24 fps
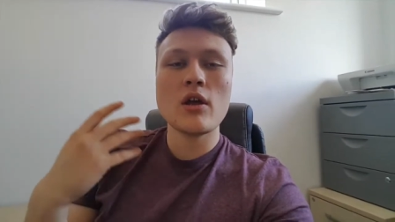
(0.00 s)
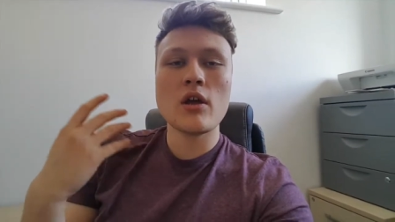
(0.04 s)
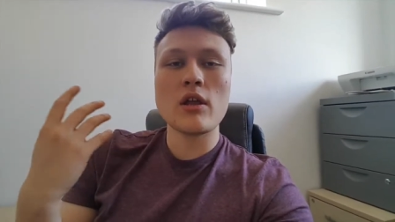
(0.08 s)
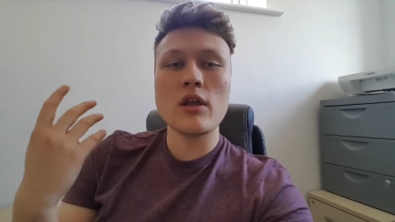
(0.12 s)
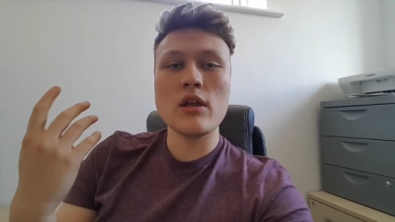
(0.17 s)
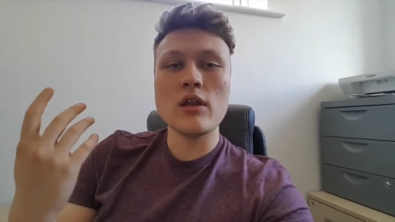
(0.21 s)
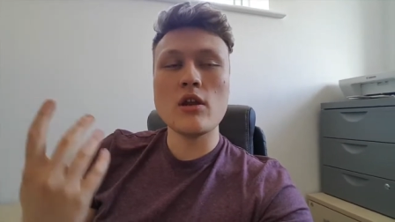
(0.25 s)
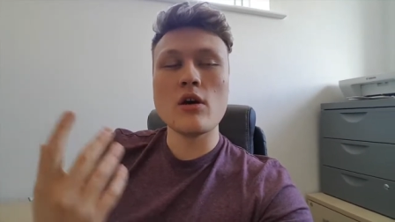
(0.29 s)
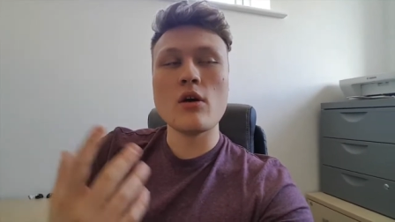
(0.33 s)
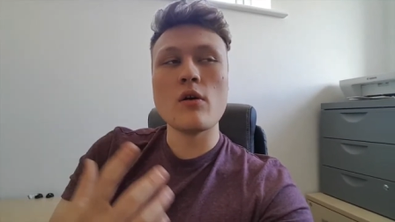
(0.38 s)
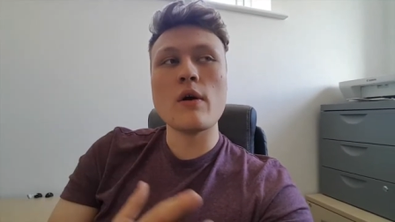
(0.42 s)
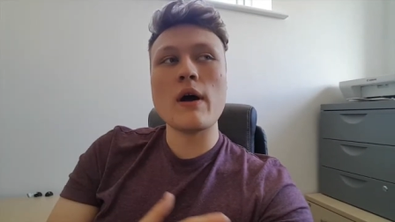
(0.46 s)

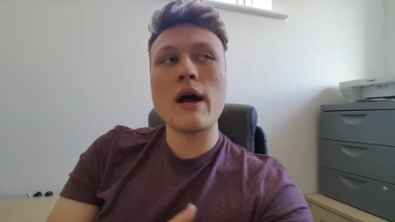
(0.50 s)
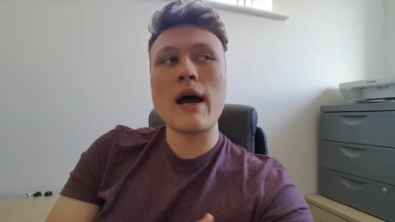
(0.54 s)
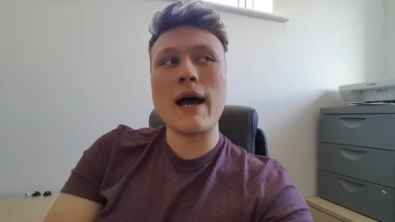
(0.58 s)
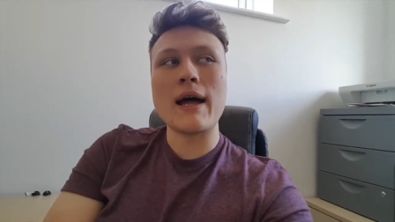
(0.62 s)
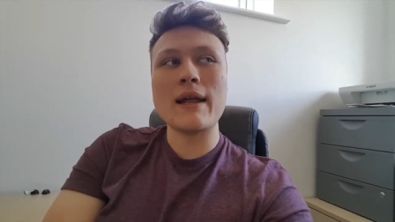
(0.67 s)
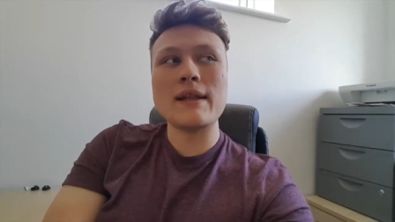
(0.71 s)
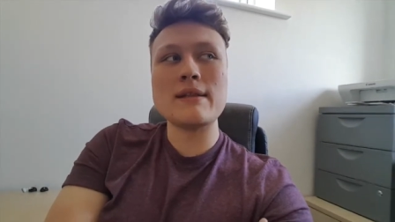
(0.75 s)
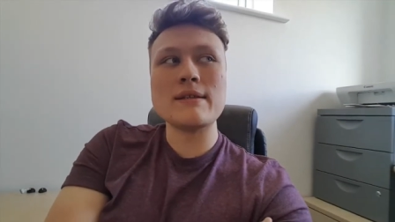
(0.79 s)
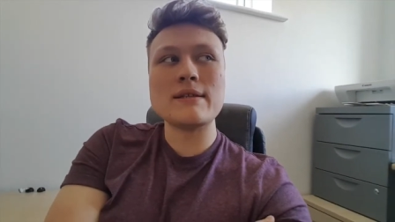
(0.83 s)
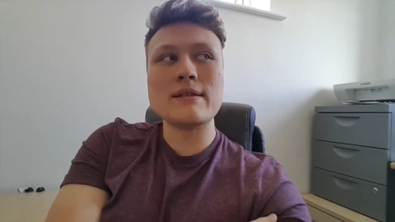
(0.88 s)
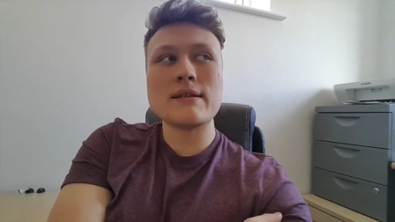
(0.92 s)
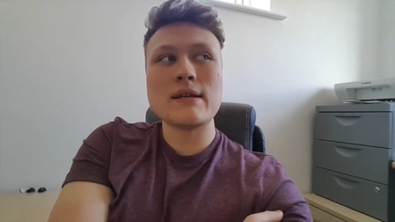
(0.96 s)

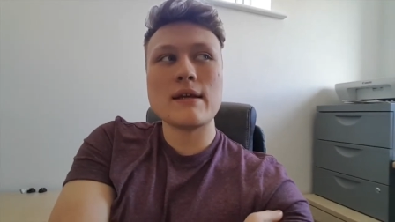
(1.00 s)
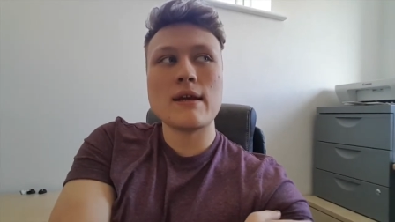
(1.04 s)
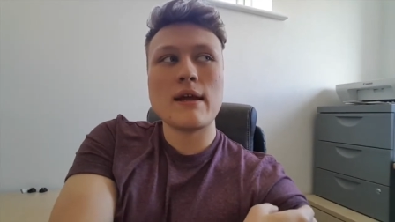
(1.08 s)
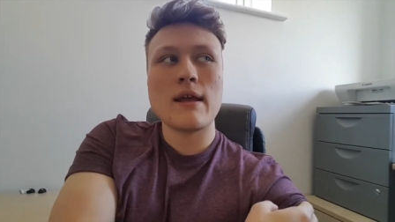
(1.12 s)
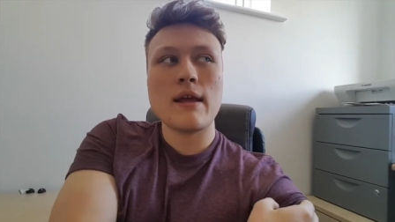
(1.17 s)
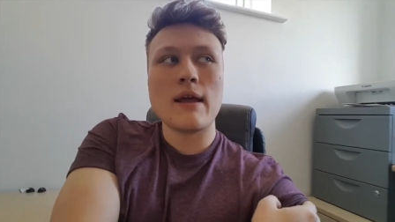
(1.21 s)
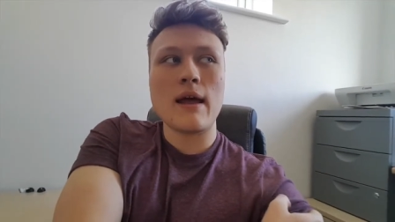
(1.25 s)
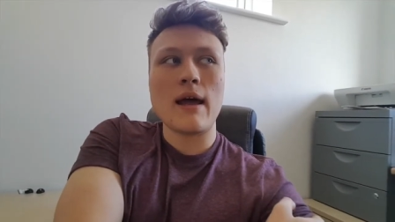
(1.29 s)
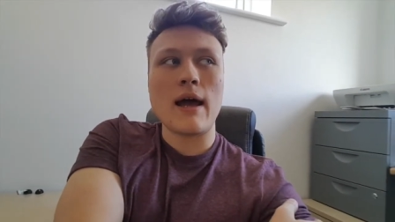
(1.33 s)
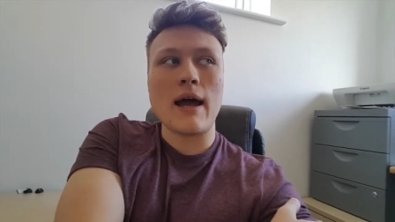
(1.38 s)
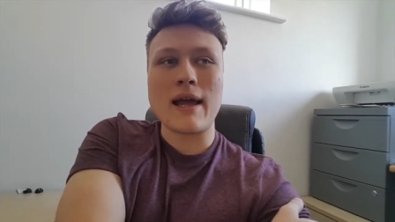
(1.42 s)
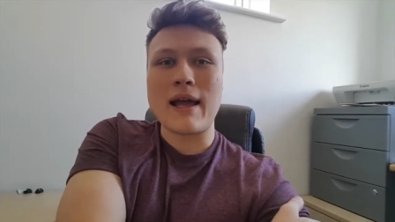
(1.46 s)
and
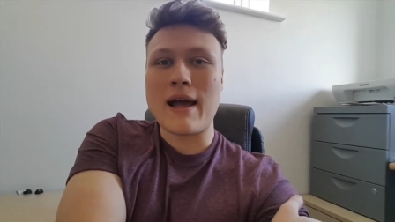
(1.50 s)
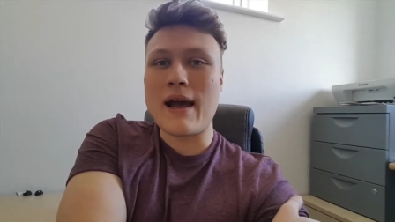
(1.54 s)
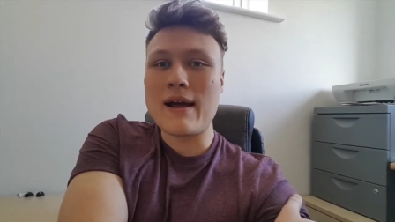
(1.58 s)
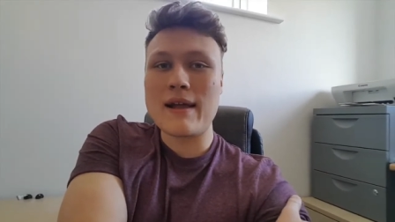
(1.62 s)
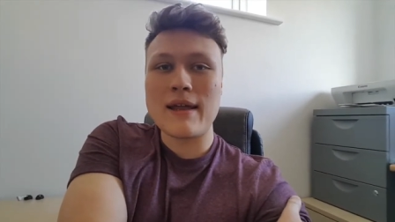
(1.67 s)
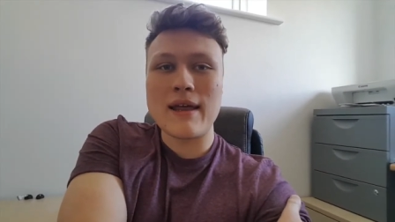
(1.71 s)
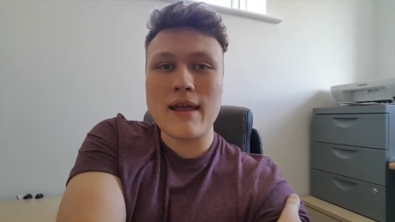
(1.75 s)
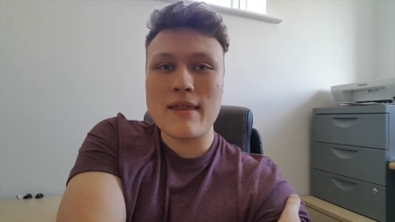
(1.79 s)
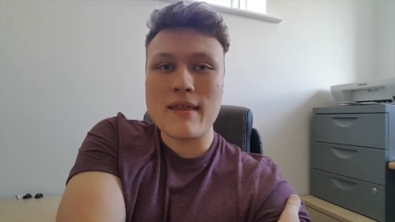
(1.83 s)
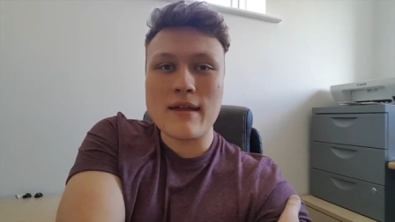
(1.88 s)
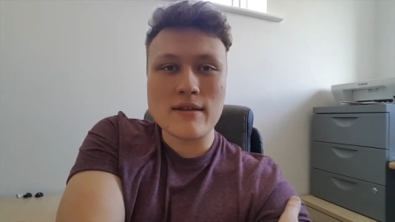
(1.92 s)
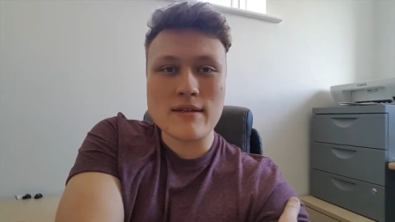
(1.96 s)
I can't
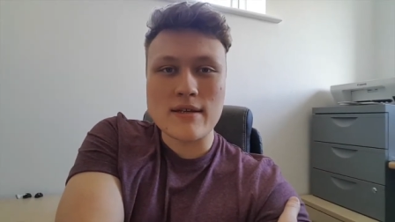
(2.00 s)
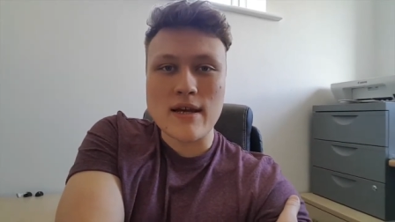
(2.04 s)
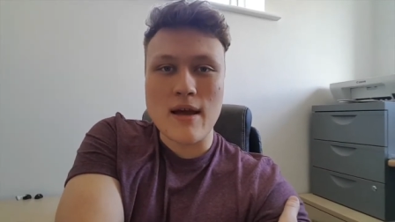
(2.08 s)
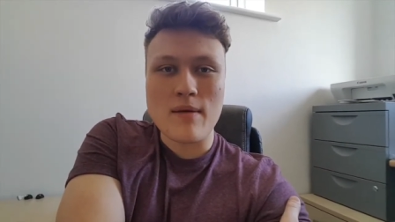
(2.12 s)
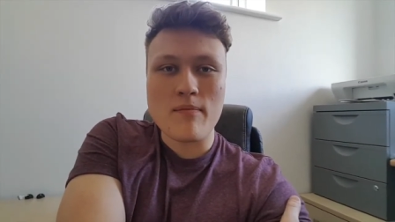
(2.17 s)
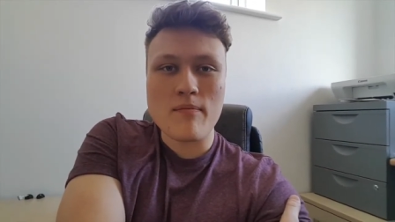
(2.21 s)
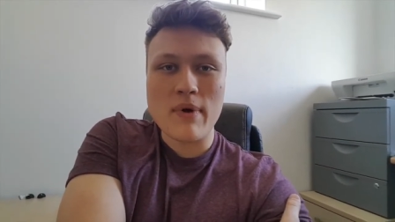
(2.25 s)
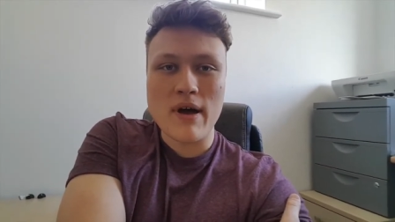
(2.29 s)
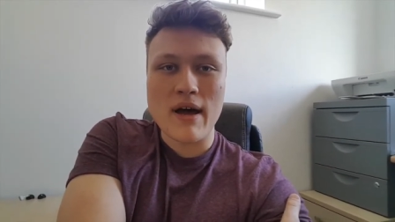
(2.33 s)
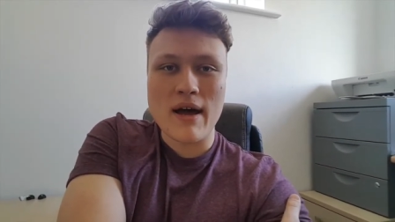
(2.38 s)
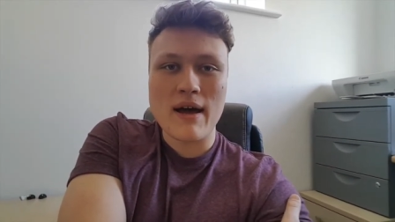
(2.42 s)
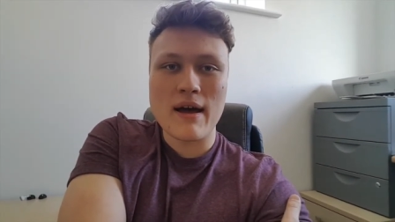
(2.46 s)
get that
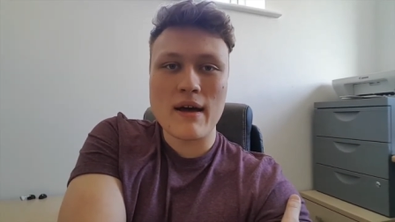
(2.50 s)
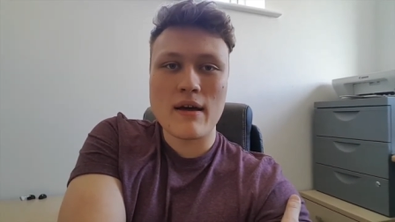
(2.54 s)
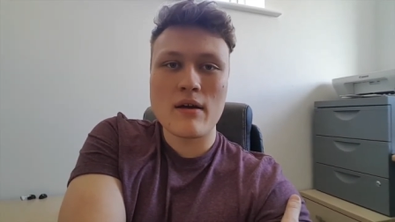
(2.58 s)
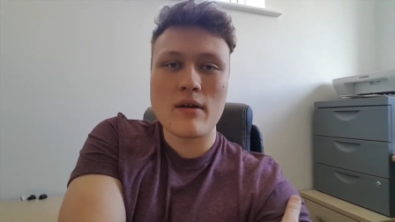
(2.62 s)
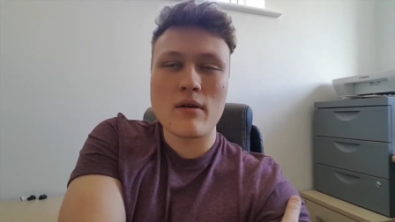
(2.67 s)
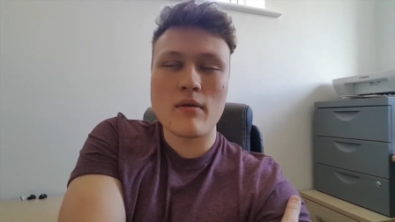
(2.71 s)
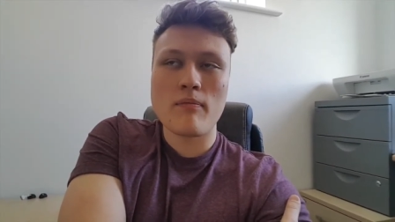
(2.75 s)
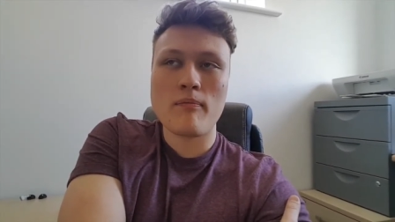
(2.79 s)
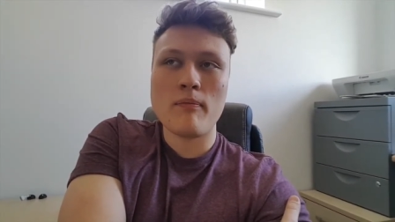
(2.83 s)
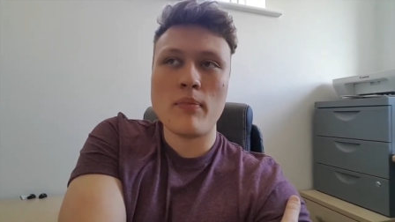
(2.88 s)
time back,